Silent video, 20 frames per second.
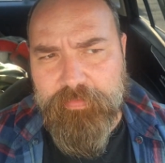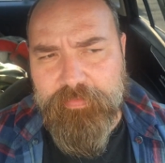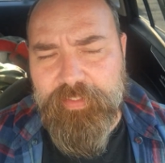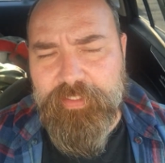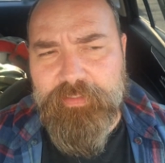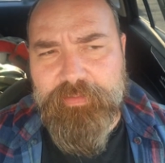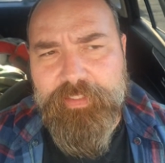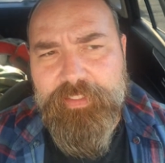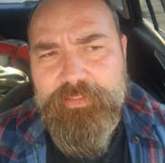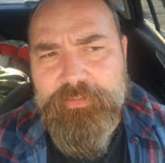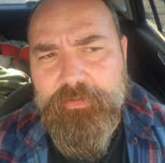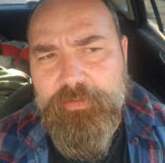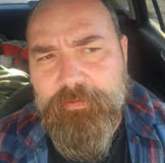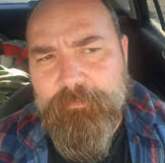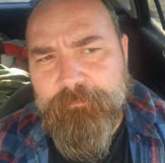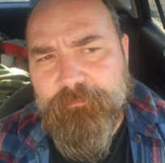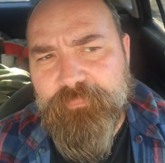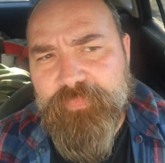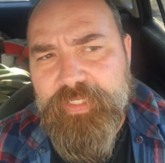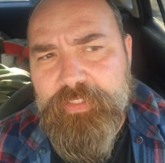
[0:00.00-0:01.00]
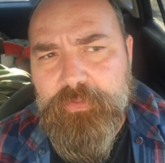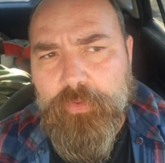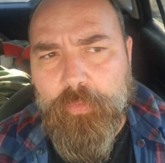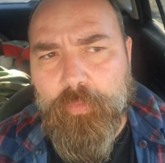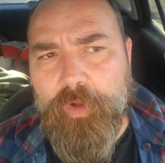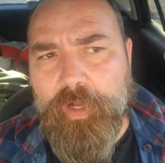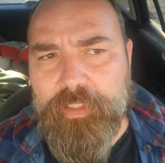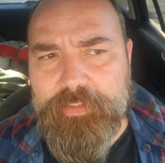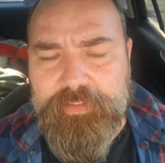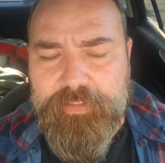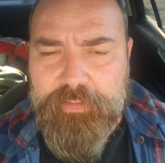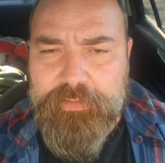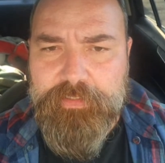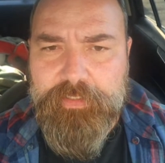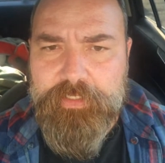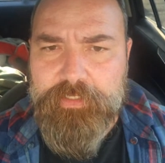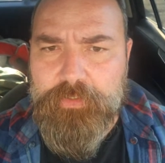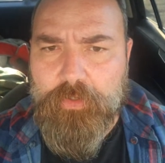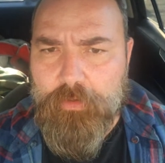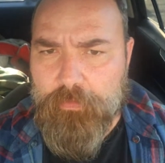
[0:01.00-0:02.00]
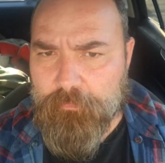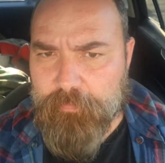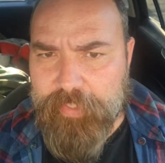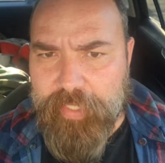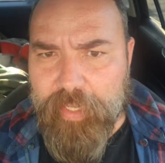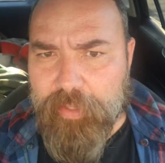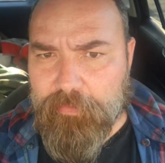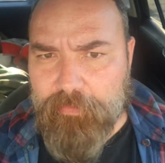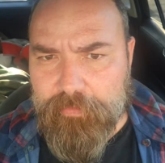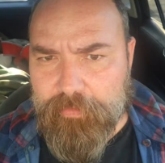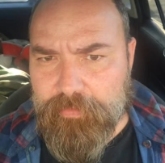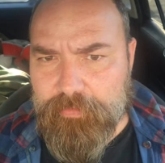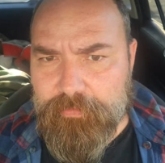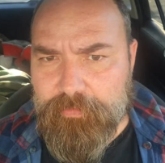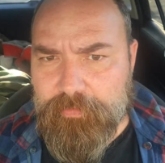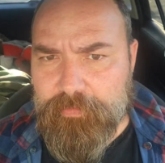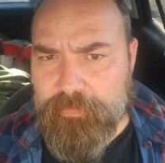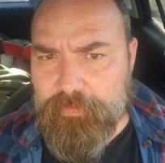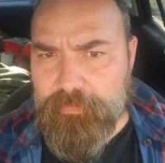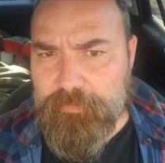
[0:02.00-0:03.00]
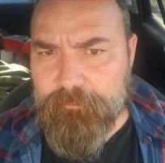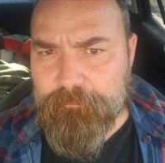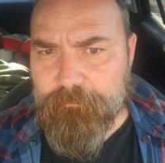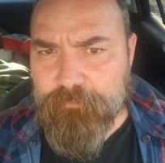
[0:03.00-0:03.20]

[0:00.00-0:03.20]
and these are wants. These aren't realities.